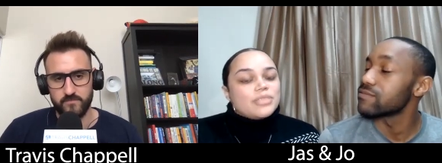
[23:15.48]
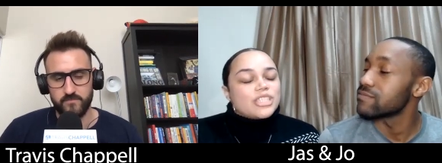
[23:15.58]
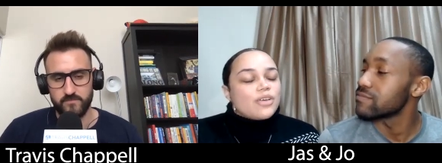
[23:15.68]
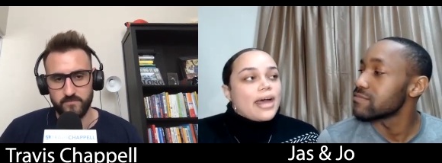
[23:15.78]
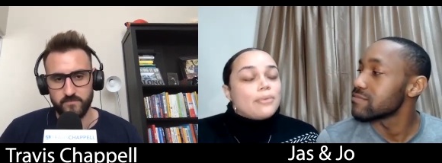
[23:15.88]

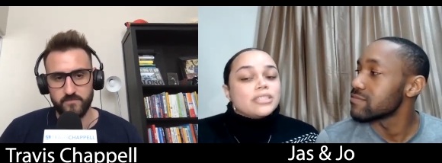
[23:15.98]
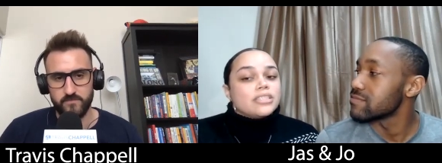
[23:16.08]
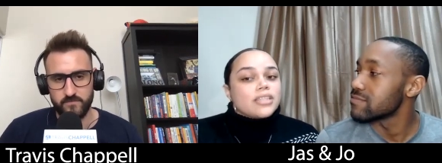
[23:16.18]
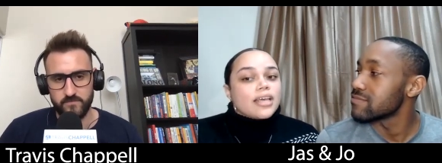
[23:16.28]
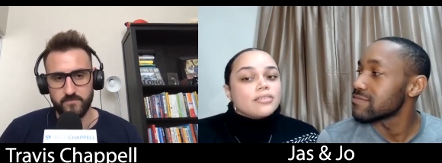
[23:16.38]
Speaker 1: so that was
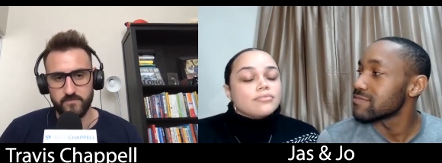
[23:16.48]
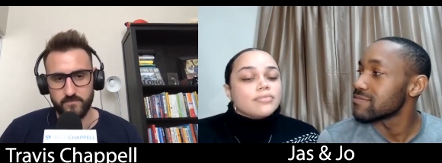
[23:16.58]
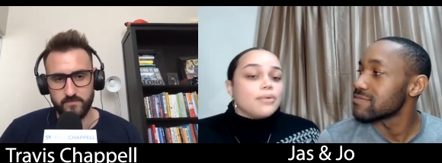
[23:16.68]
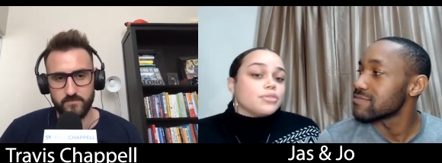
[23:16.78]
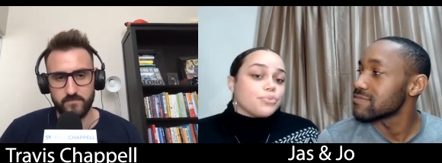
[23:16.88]
like
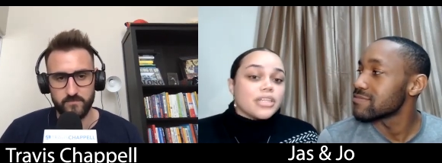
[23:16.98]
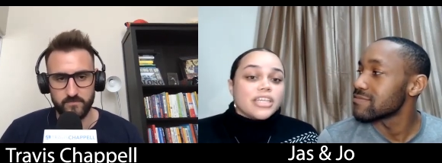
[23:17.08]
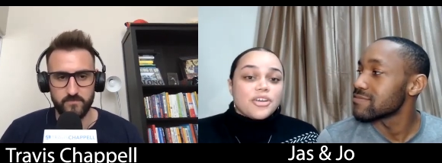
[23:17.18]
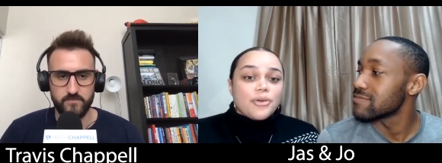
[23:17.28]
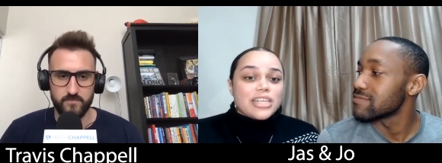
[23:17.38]
that was really
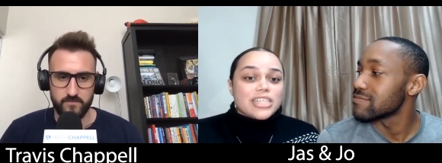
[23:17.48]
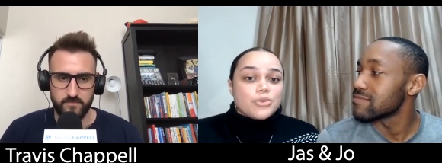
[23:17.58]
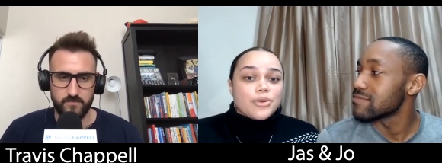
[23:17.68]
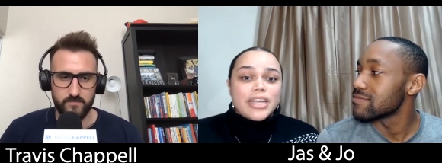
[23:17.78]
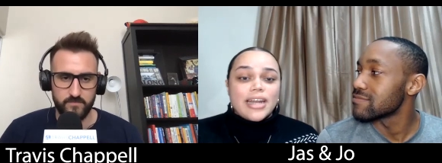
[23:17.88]
a great
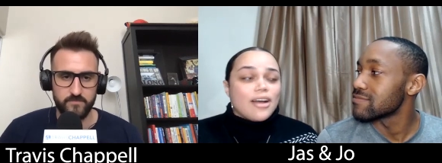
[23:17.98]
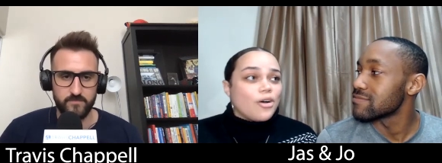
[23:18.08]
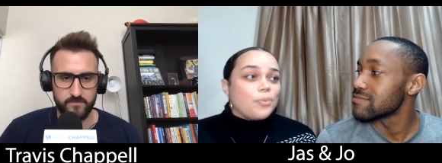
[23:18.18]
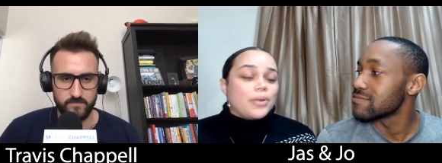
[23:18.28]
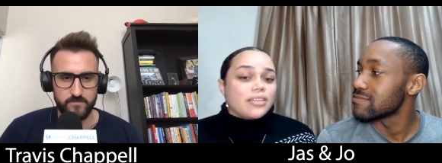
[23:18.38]
story and i
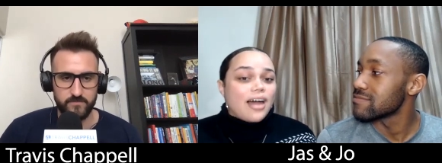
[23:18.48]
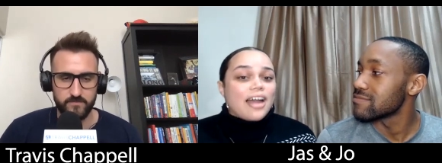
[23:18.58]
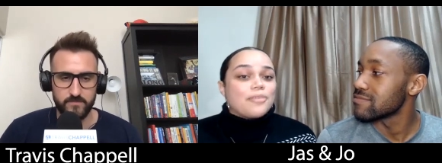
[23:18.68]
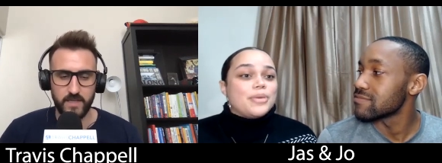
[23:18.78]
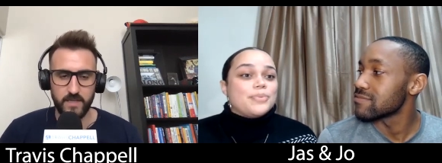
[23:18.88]
hope a lot
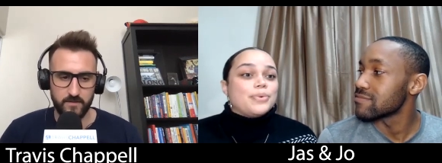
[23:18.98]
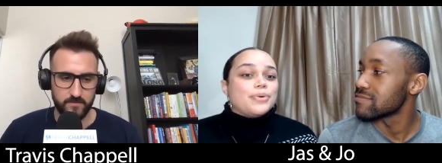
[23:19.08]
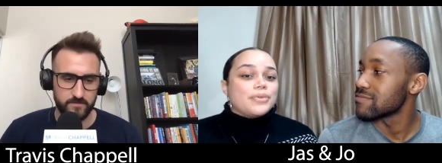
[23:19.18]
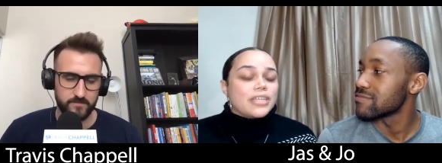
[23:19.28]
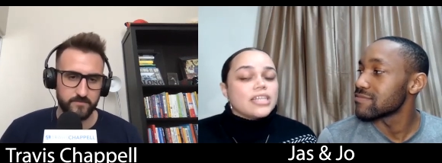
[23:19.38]
of Thank
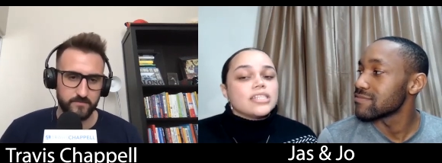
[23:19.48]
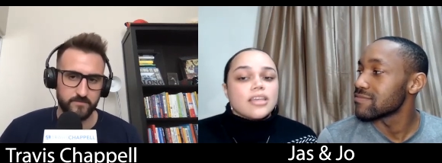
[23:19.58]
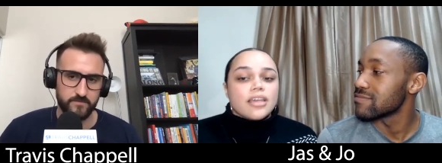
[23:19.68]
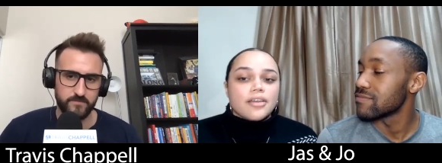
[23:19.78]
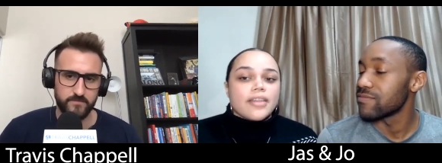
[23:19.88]
people you. get to
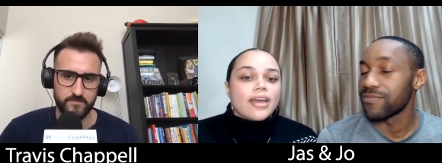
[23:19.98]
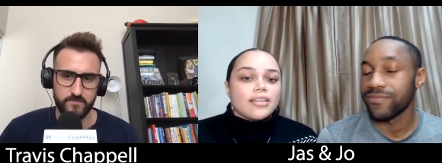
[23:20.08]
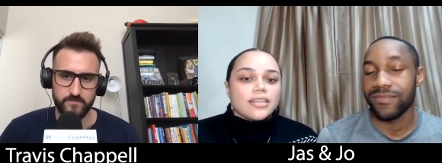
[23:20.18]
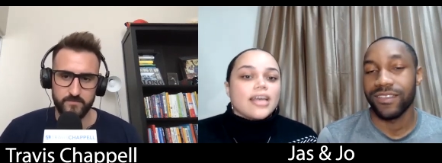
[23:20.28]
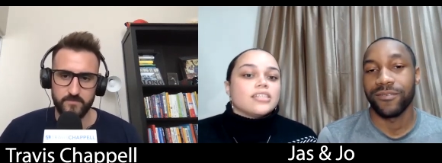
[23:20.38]
hear that
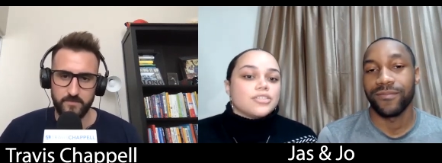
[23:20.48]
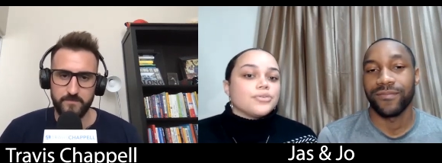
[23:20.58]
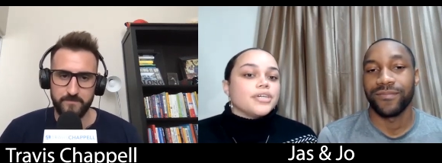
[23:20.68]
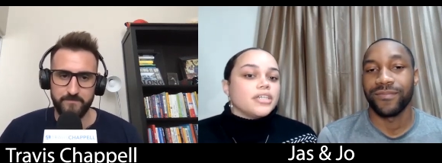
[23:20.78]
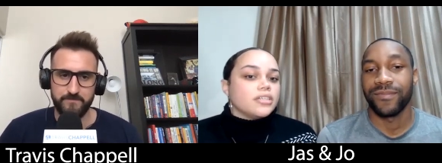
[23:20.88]
that
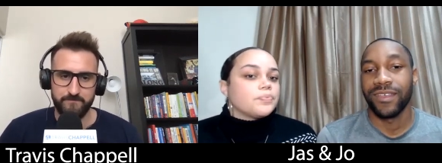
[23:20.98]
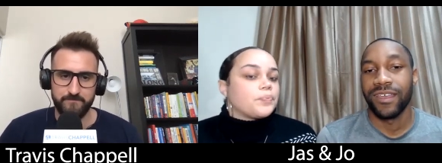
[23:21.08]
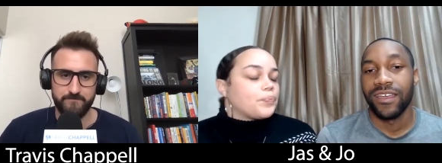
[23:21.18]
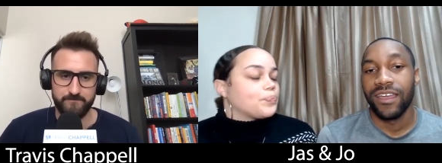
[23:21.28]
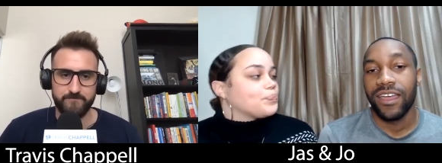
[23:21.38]
story
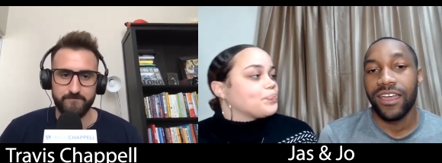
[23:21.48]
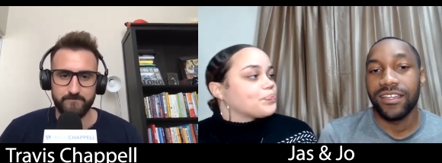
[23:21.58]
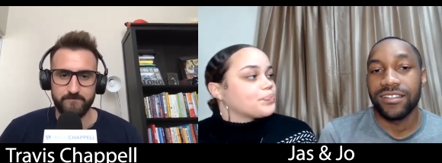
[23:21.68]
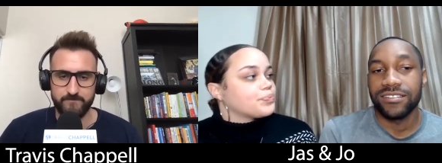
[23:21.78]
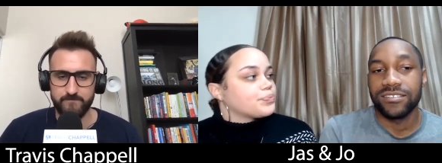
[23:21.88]

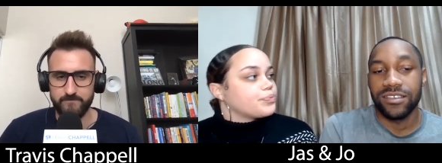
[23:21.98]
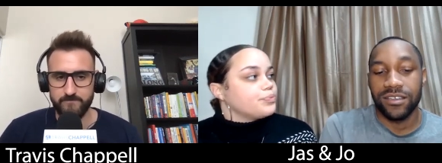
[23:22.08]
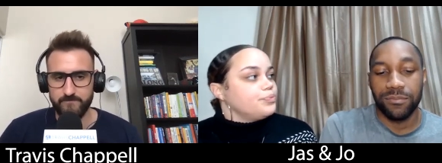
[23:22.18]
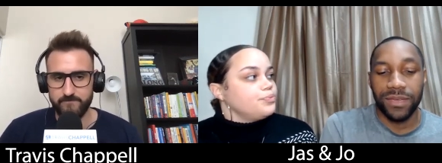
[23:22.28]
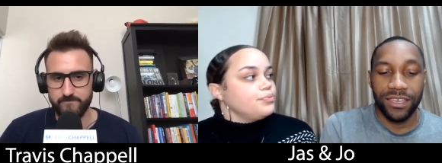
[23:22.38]
Speaker 2: and
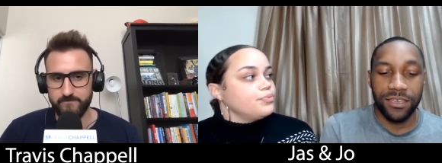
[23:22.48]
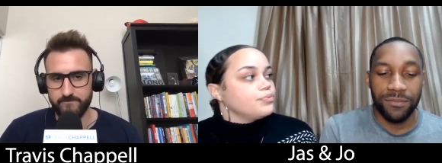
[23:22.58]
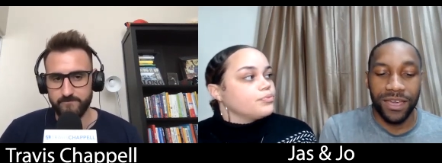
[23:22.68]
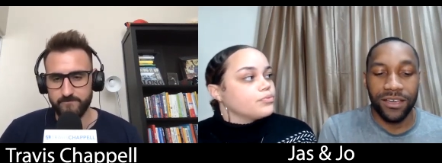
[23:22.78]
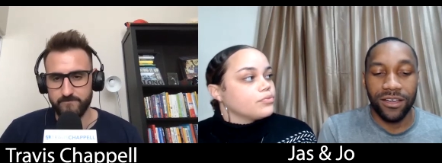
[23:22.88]
to
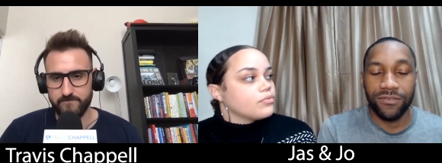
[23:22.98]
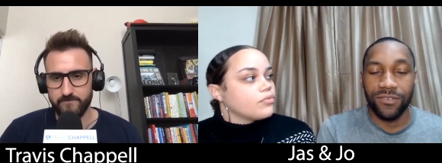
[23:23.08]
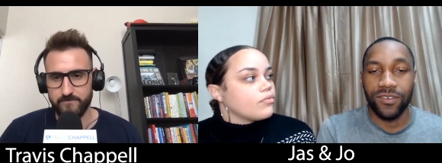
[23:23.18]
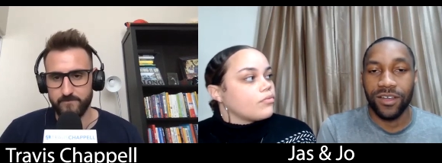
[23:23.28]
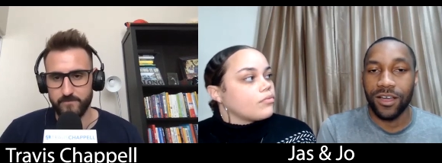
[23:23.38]
piggyback off
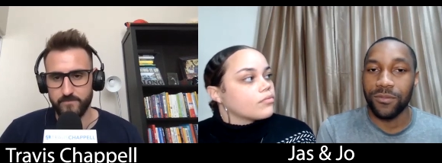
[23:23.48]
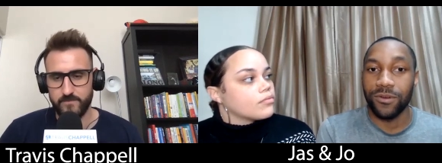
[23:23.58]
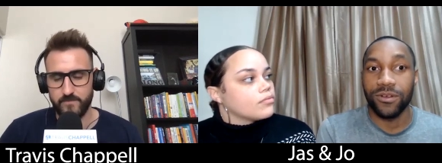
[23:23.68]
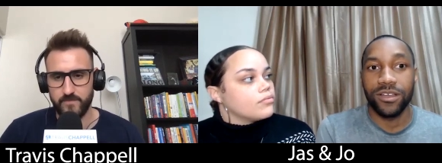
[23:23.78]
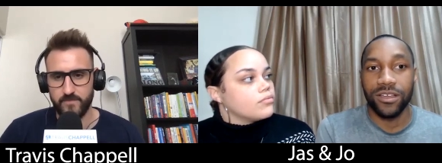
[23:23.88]
of a couple
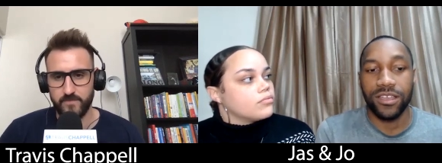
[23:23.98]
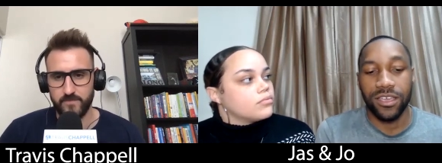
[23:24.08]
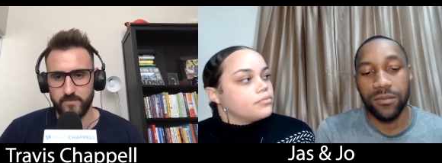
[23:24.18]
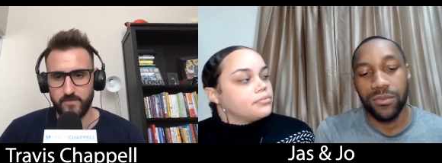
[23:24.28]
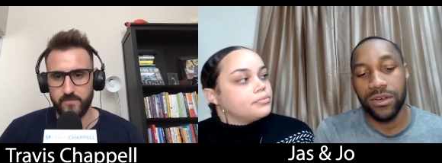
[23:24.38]
good
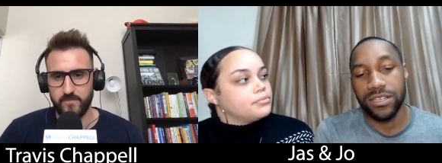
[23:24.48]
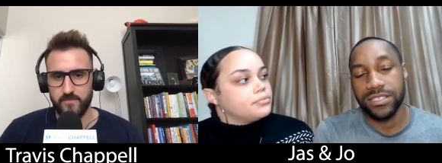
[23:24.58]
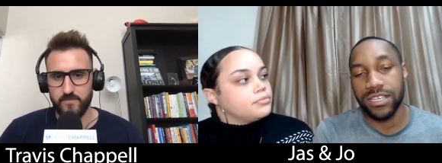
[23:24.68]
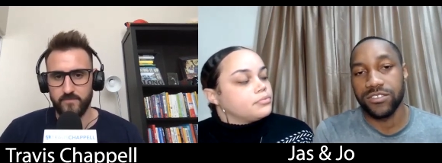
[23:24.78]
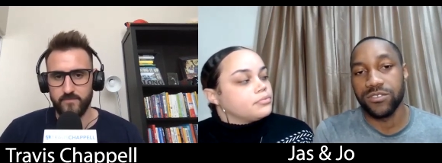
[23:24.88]
key points
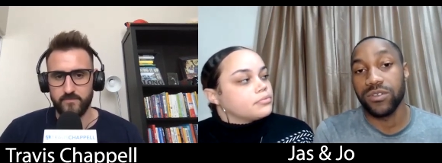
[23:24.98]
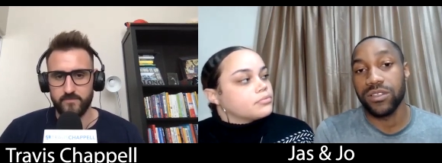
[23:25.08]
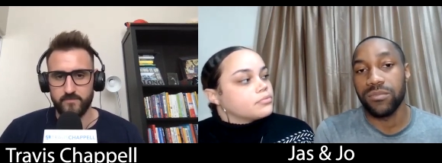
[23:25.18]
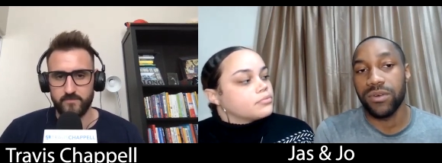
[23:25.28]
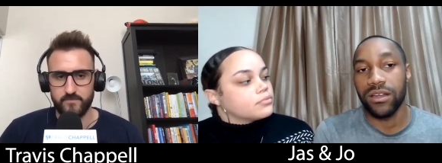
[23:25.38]
that you really
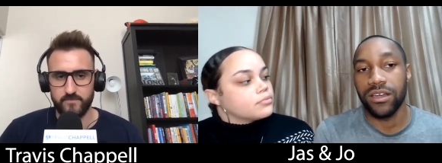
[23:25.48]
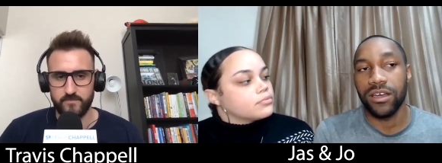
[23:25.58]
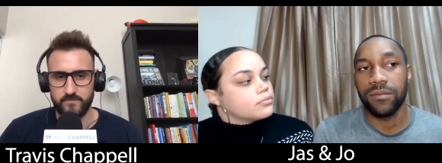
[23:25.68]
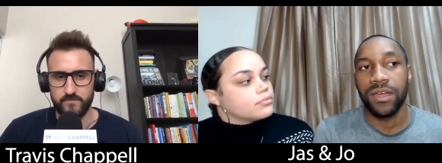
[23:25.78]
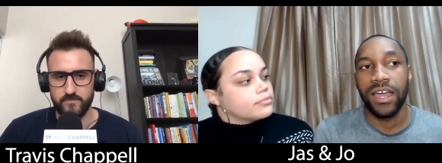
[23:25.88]
brought
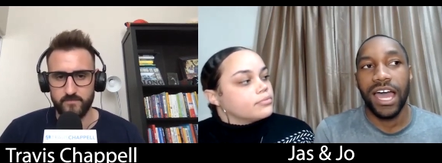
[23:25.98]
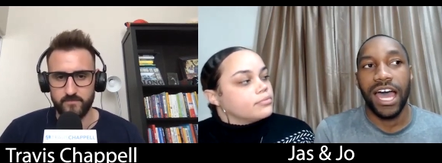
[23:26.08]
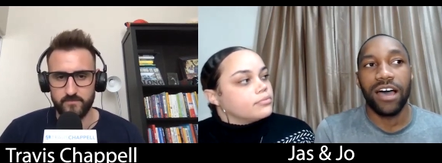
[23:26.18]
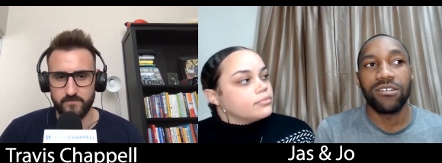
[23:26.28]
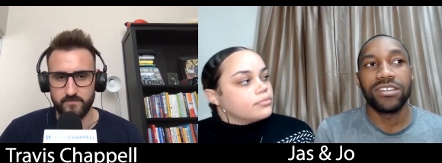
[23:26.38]
up
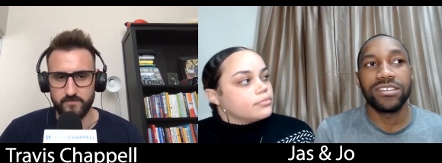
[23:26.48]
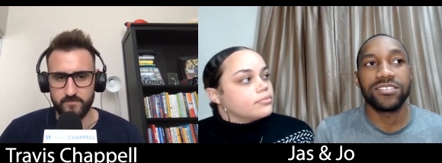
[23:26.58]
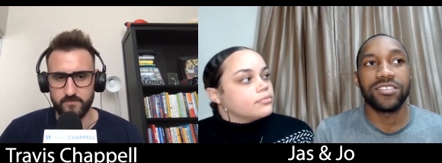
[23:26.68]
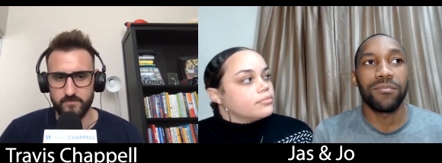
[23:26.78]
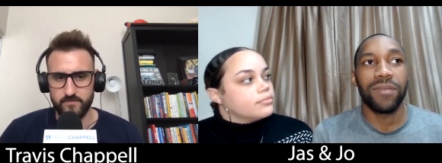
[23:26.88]
how does
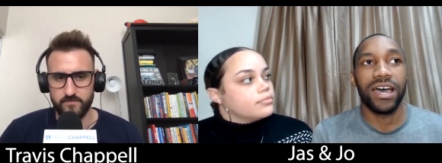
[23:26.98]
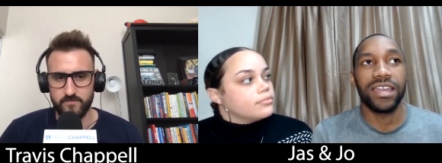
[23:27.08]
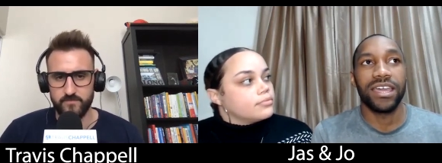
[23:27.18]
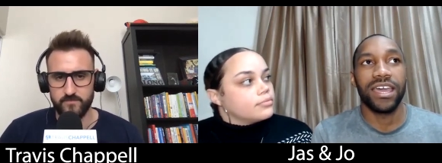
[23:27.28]
somebody